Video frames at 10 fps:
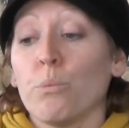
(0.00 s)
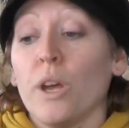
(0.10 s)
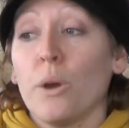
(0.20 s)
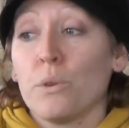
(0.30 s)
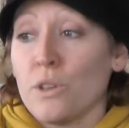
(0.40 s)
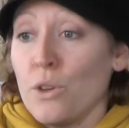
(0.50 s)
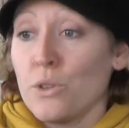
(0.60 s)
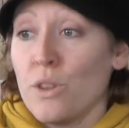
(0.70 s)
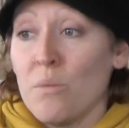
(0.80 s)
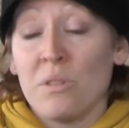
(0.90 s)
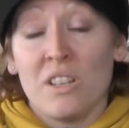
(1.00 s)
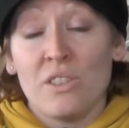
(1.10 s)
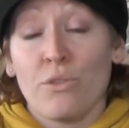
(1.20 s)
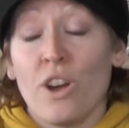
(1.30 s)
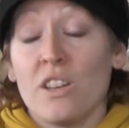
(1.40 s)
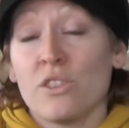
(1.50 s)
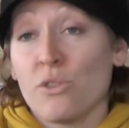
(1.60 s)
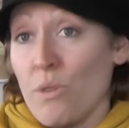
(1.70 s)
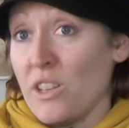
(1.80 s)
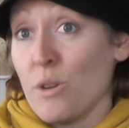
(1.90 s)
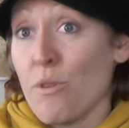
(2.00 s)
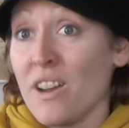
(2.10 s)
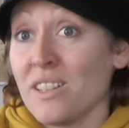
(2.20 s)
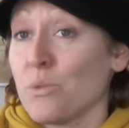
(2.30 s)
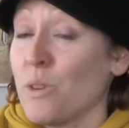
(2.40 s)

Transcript: It was also the impetus for us to raise our prices.